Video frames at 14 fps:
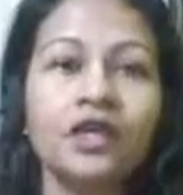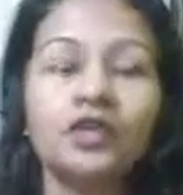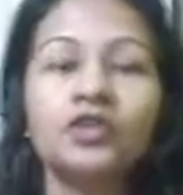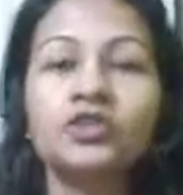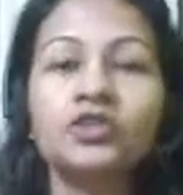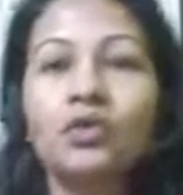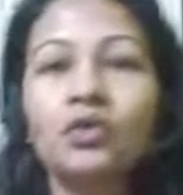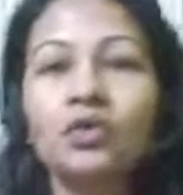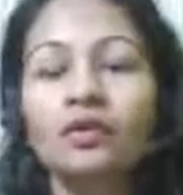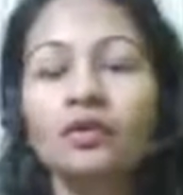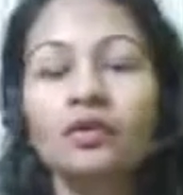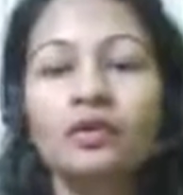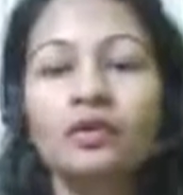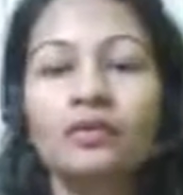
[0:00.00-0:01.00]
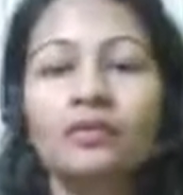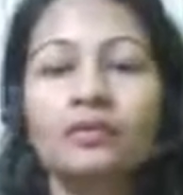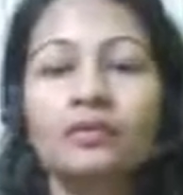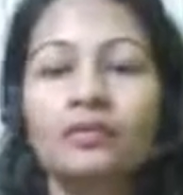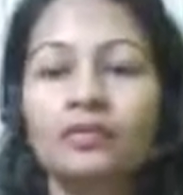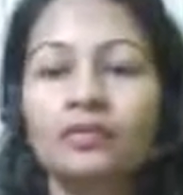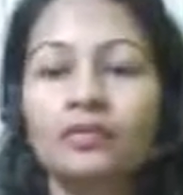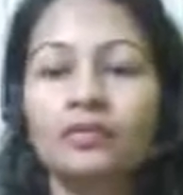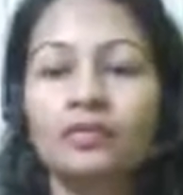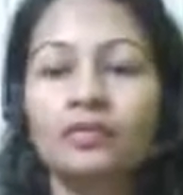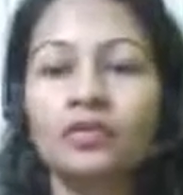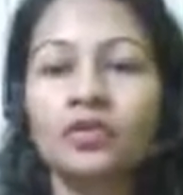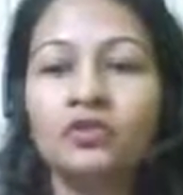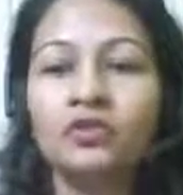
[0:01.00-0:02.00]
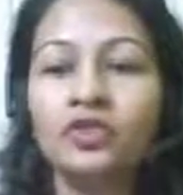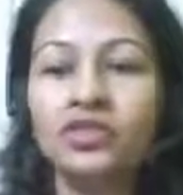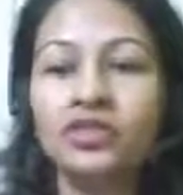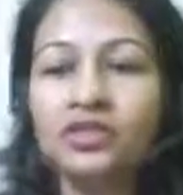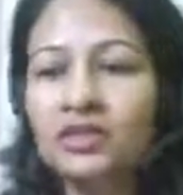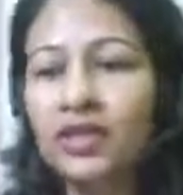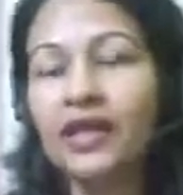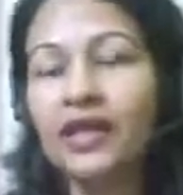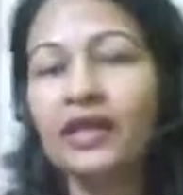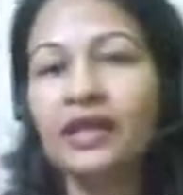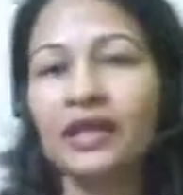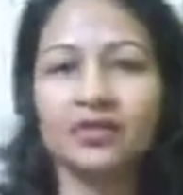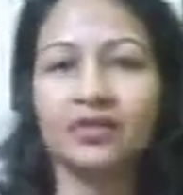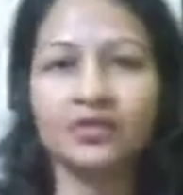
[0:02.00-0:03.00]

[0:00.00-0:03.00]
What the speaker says: So the reason I like